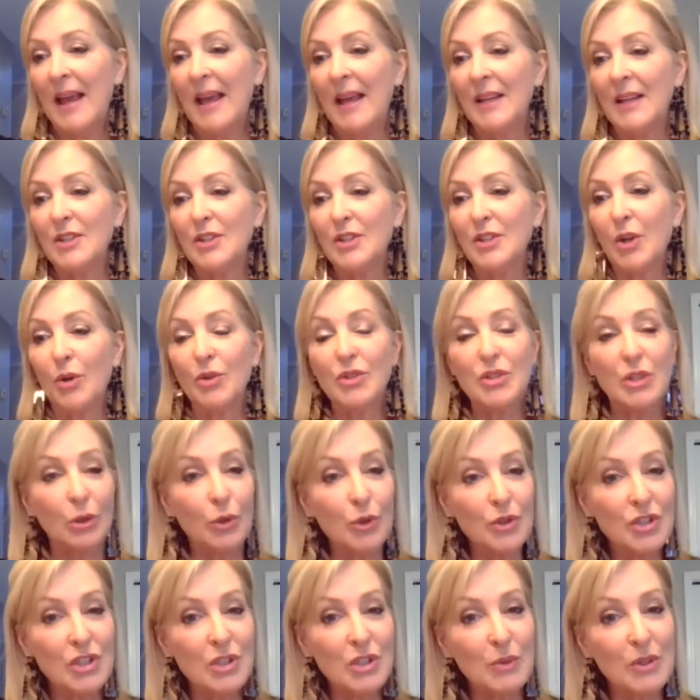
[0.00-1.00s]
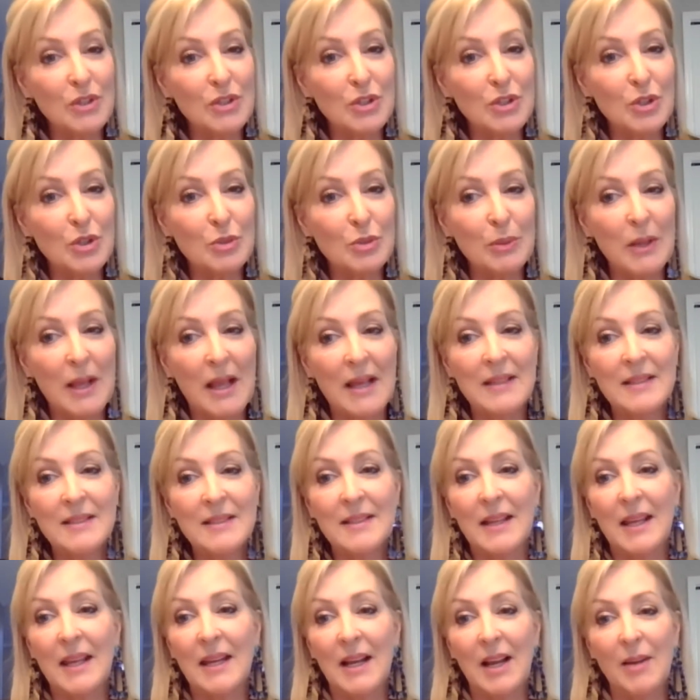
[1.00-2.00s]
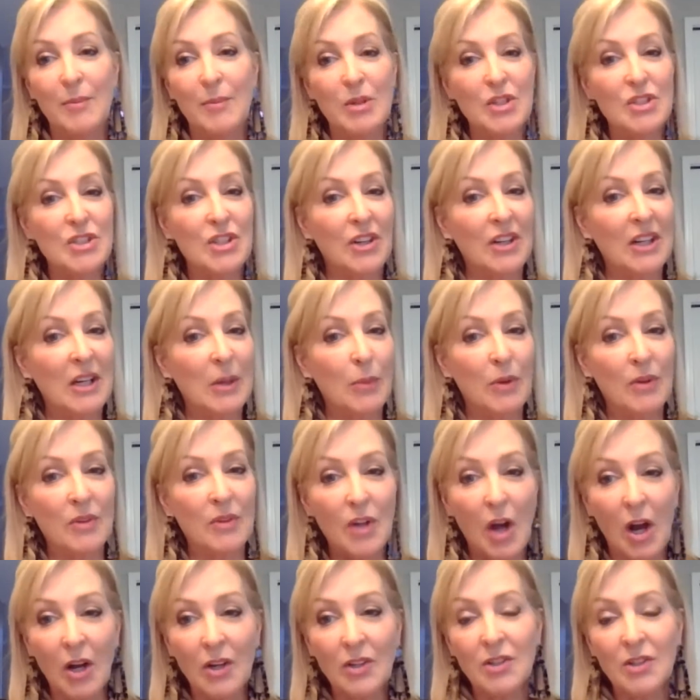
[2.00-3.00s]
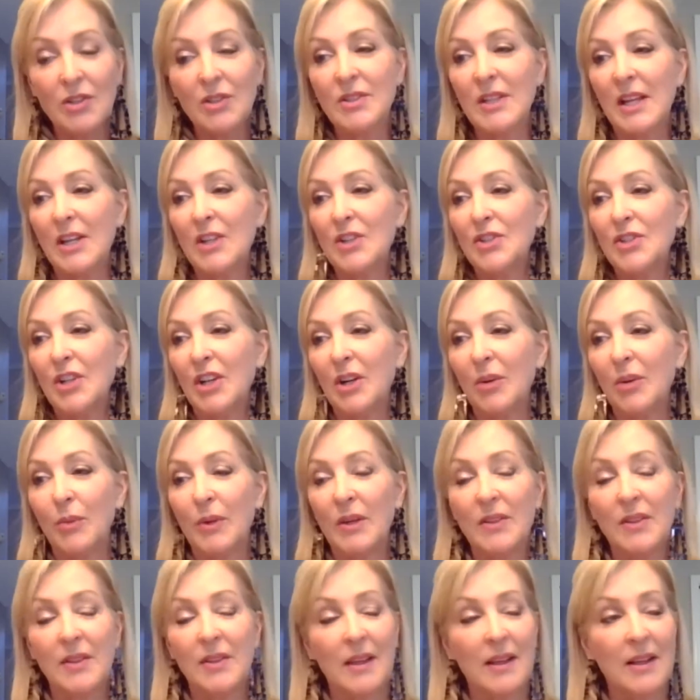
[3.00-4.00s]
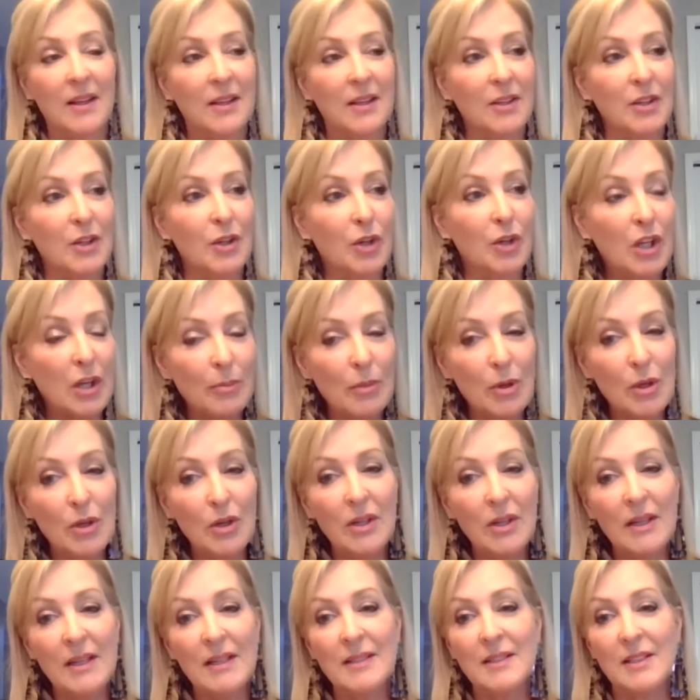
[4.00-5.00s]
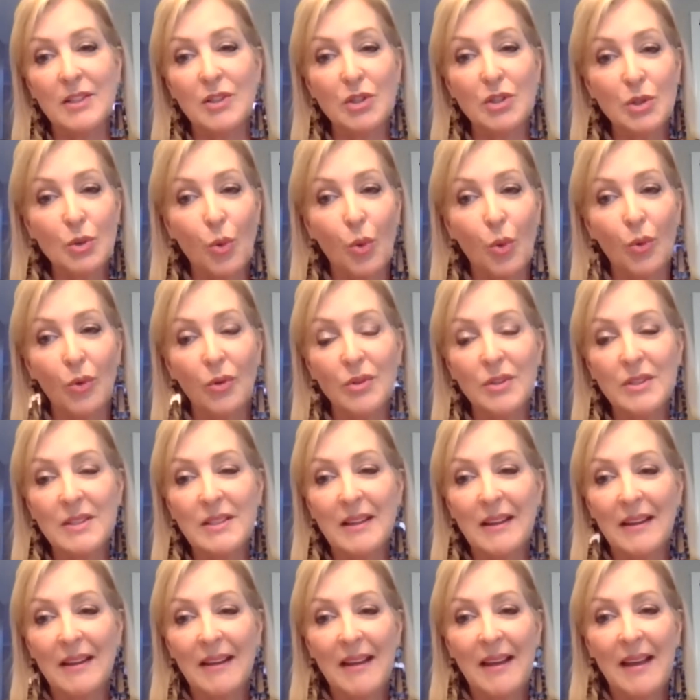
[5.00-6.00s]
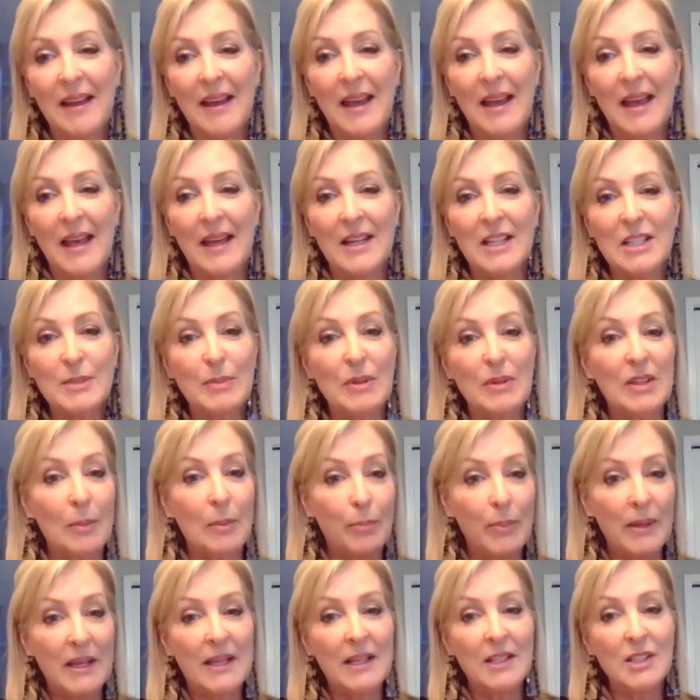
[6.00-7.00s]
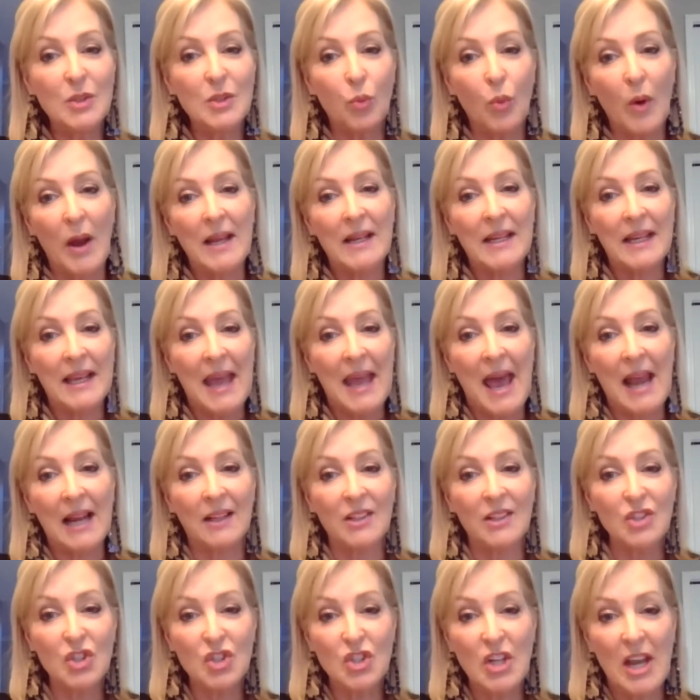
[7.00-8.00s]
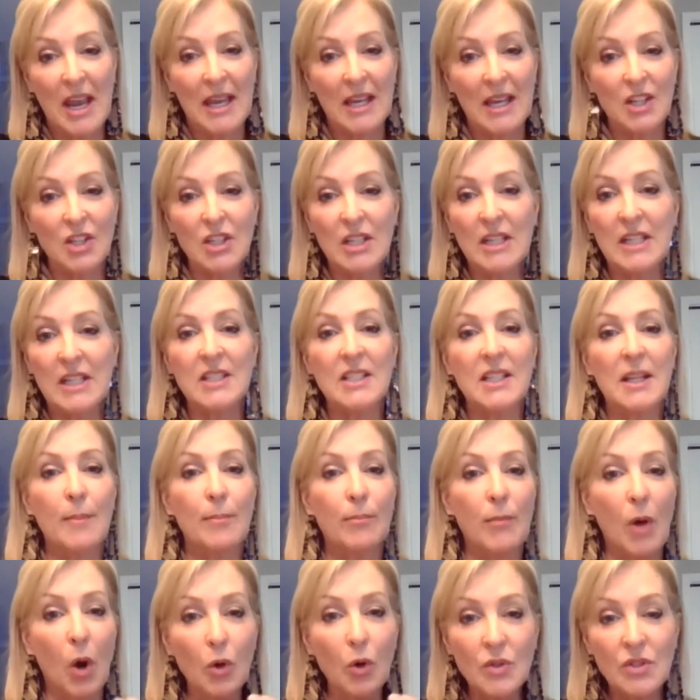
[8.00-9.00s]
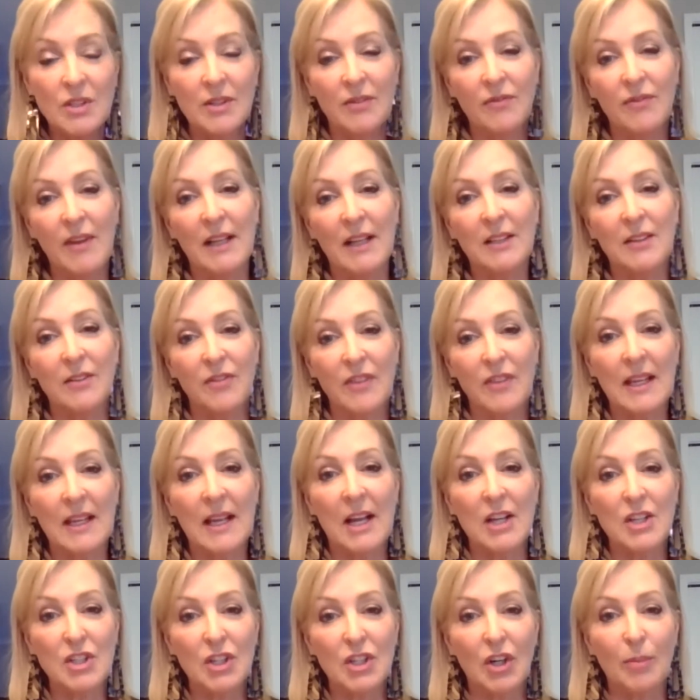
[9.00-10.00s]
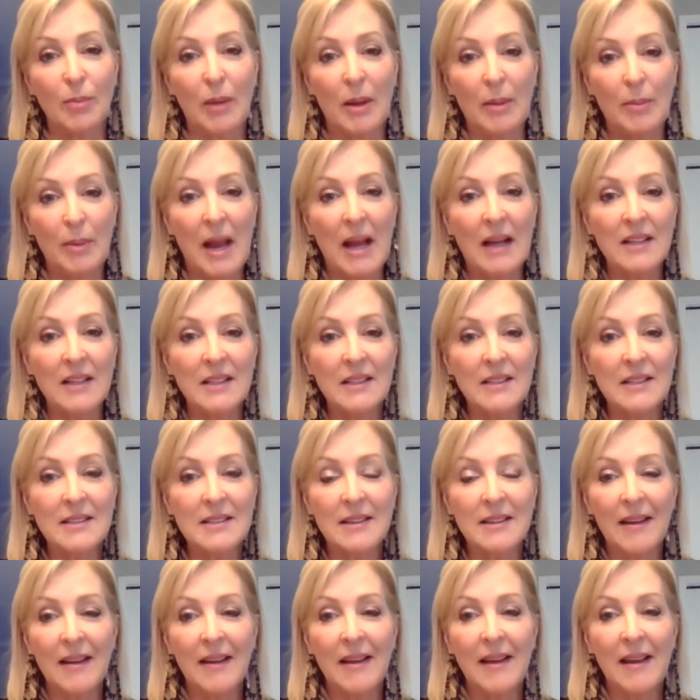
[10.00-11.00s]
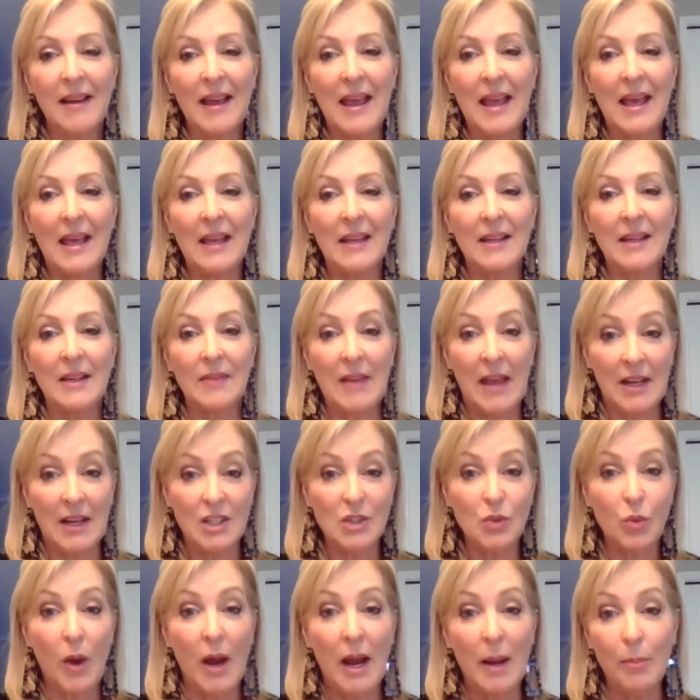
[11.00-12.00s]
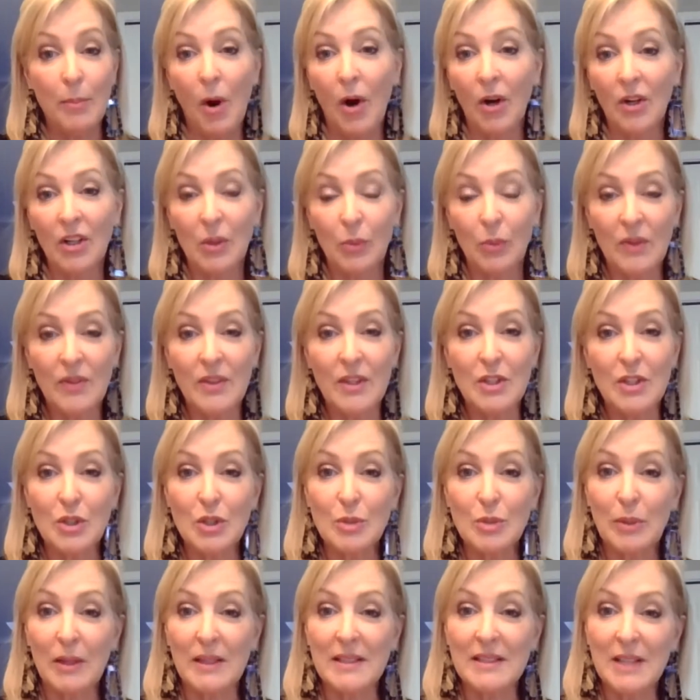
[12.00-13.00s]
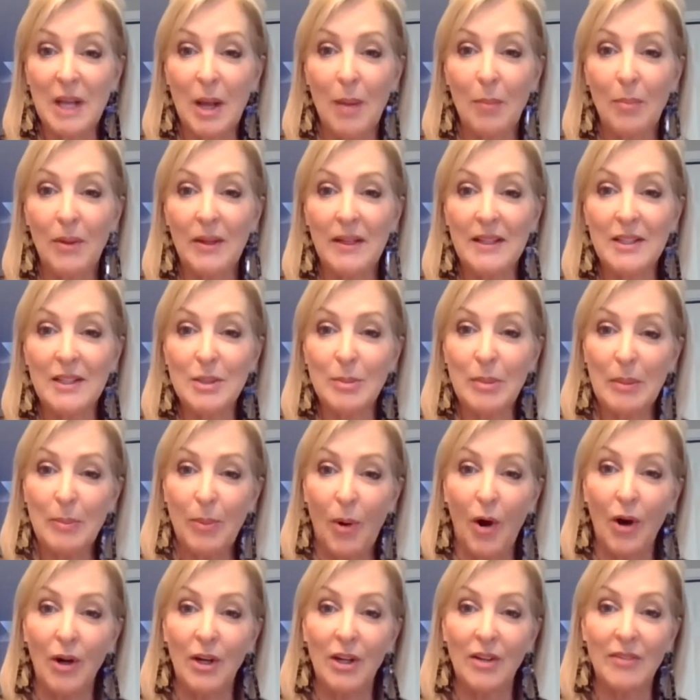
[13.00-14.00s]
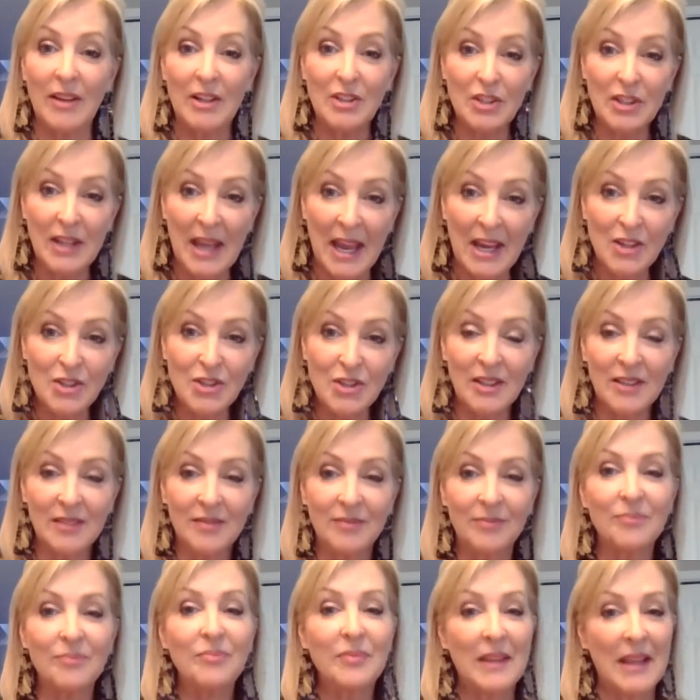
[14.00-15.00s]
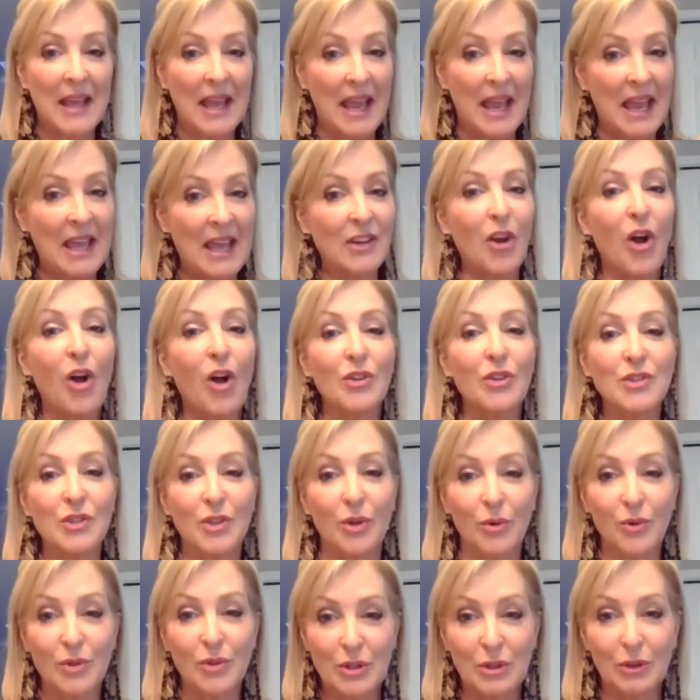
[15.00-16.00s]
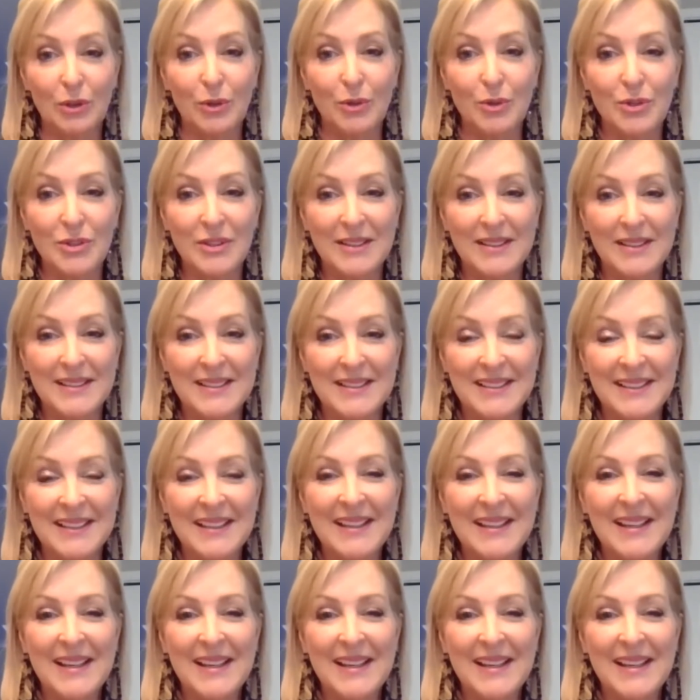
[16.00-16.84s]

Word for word: and to know solutions with Juice Plus. And I've been sharing it with doctors. I share it with uh, you know communities and schools, and it's been the biggest way to catalyst change. It is the most effective thing I share in my practice, and and that's why I partner with the Juice Plus company to be part of education and also solutions.